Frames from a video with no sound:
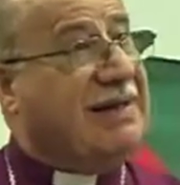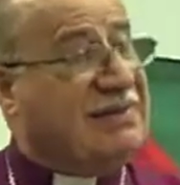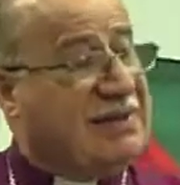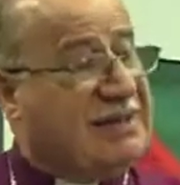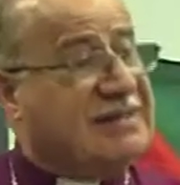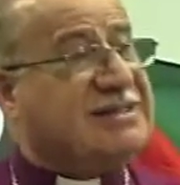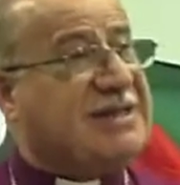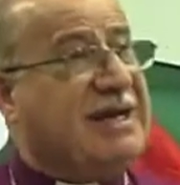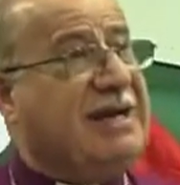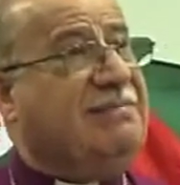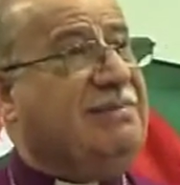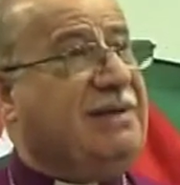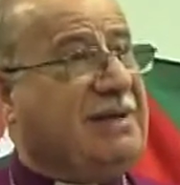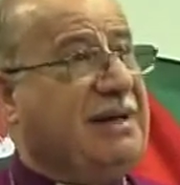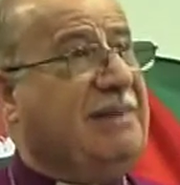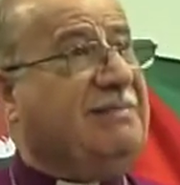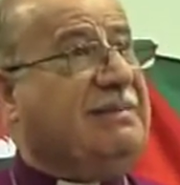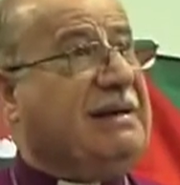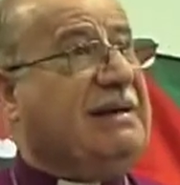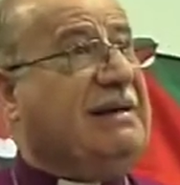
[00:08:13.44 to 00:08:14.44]
Israel
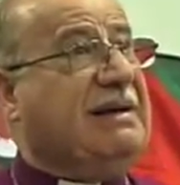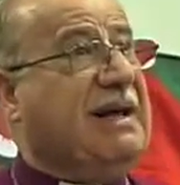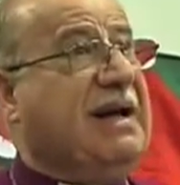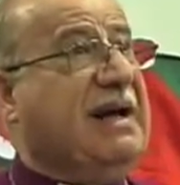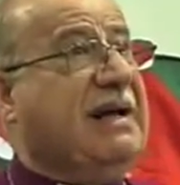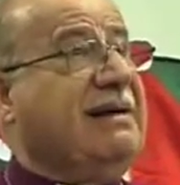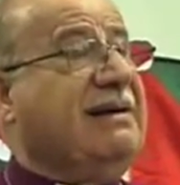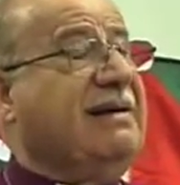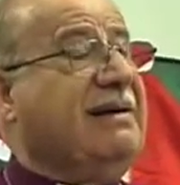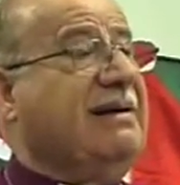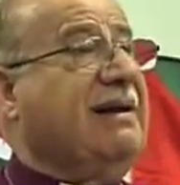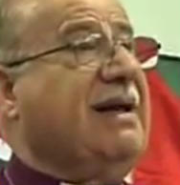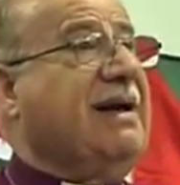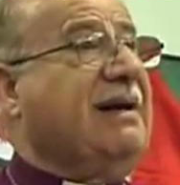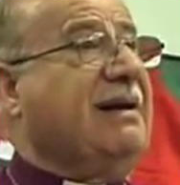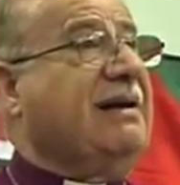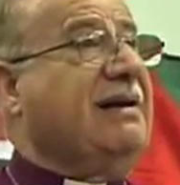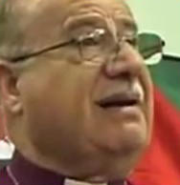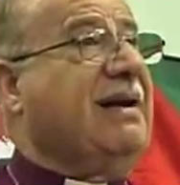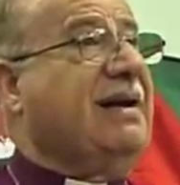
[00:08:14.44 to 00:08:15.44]
becoming
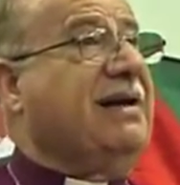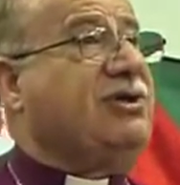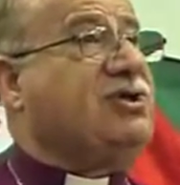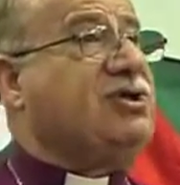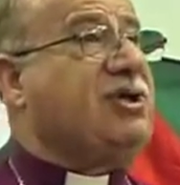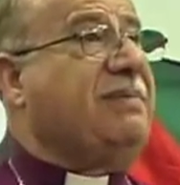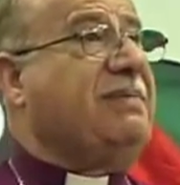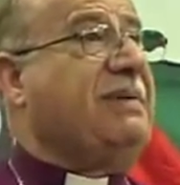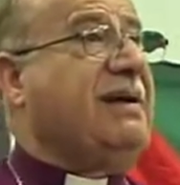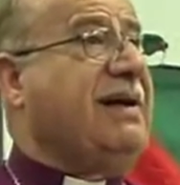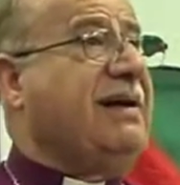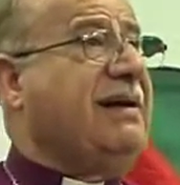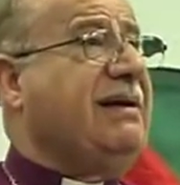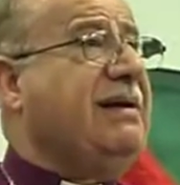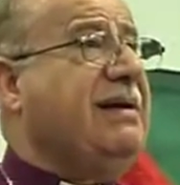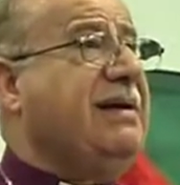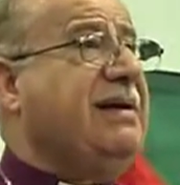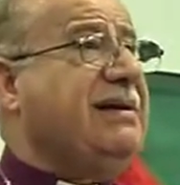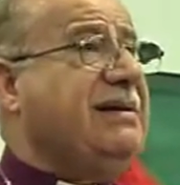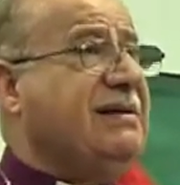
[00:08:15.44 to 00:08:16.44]
like Japan,
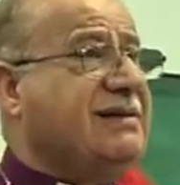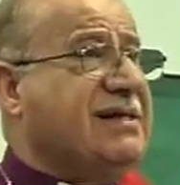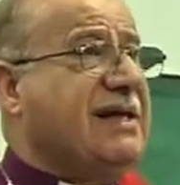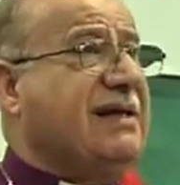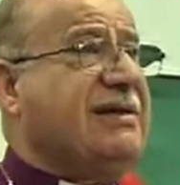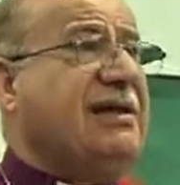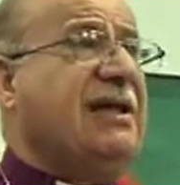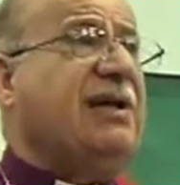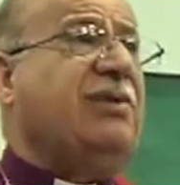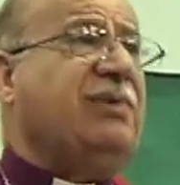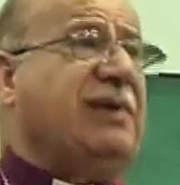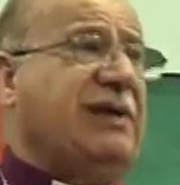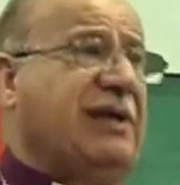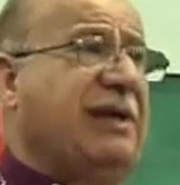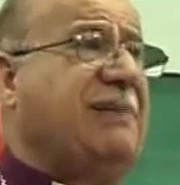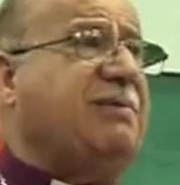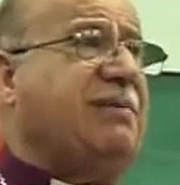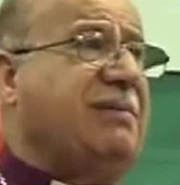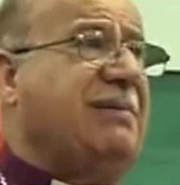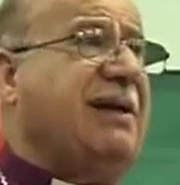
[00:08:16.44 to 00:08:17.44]
certainly we
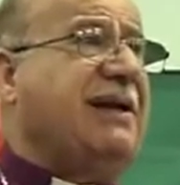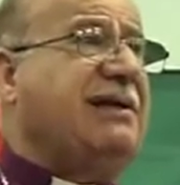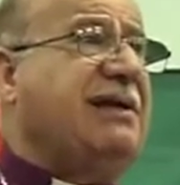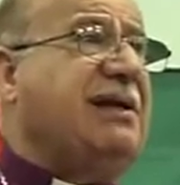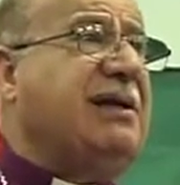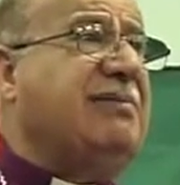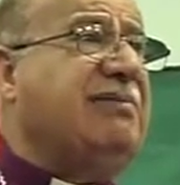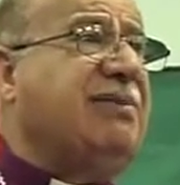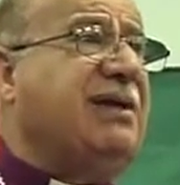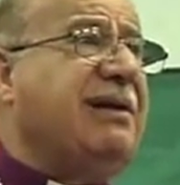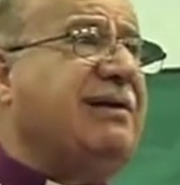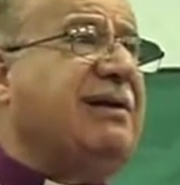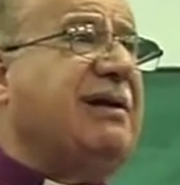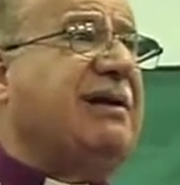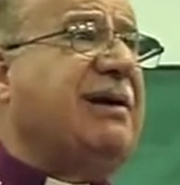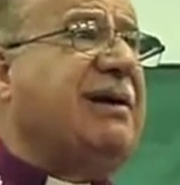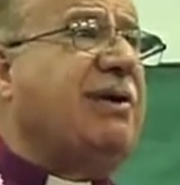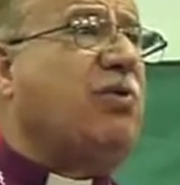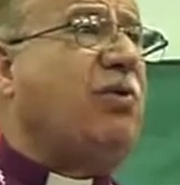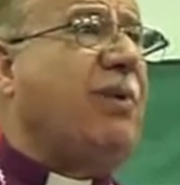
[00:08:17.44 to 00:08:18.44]
keep reminding him that
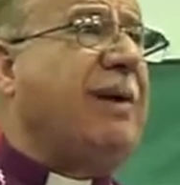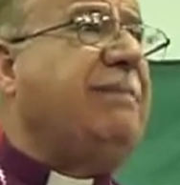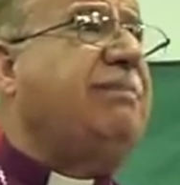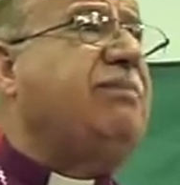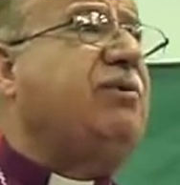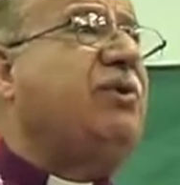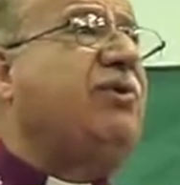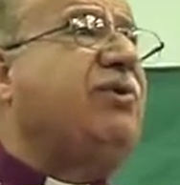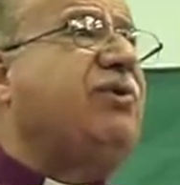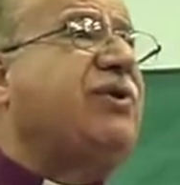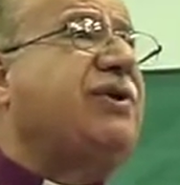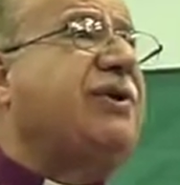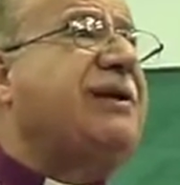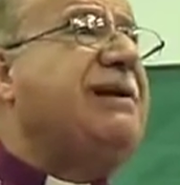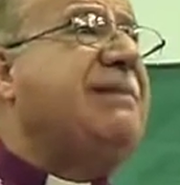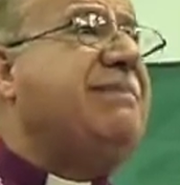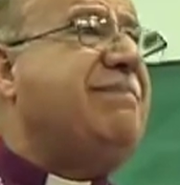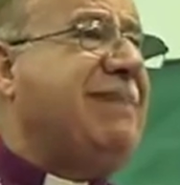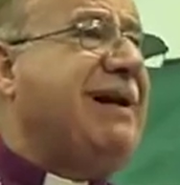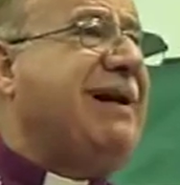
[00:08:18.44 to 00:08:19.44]
there are
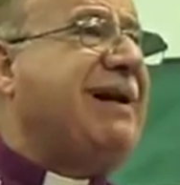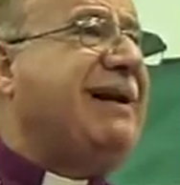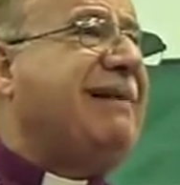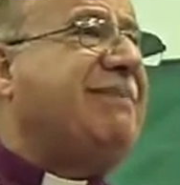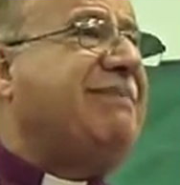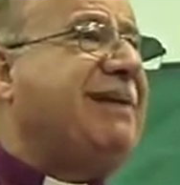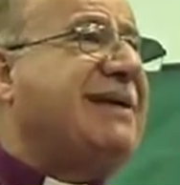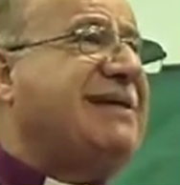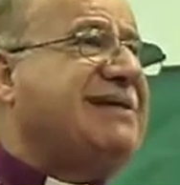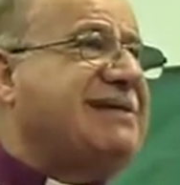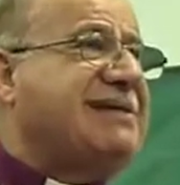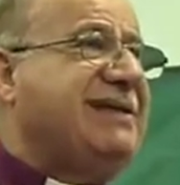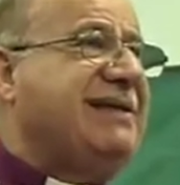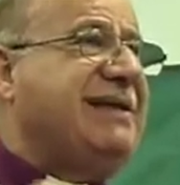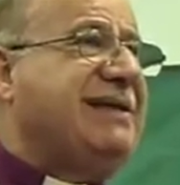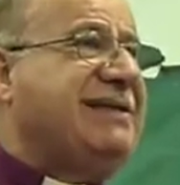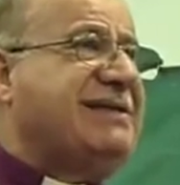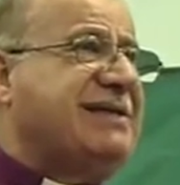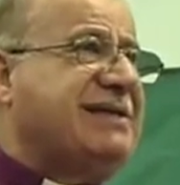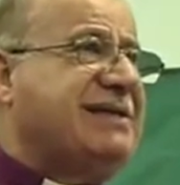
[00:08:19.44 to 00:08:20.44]
1.3 million
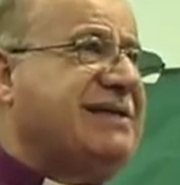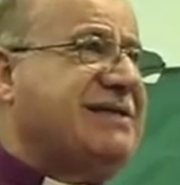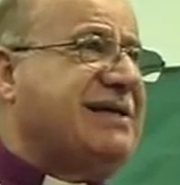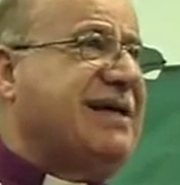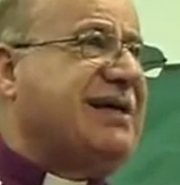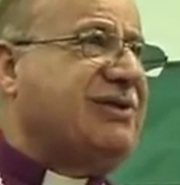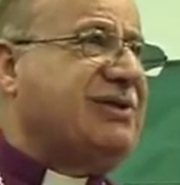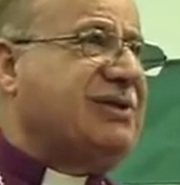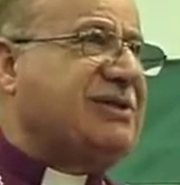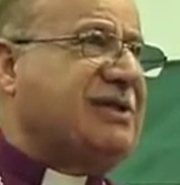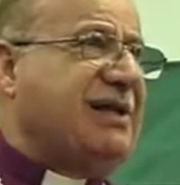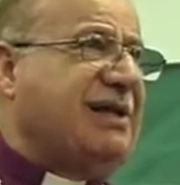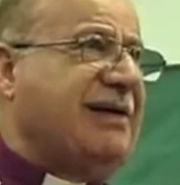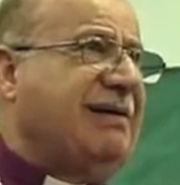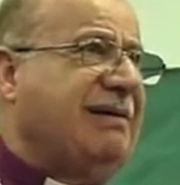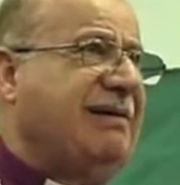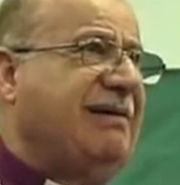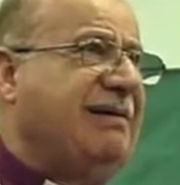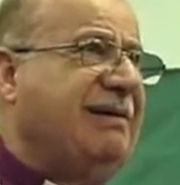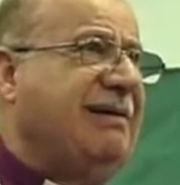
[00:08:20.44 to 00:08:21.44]
Palestinians inside Israel.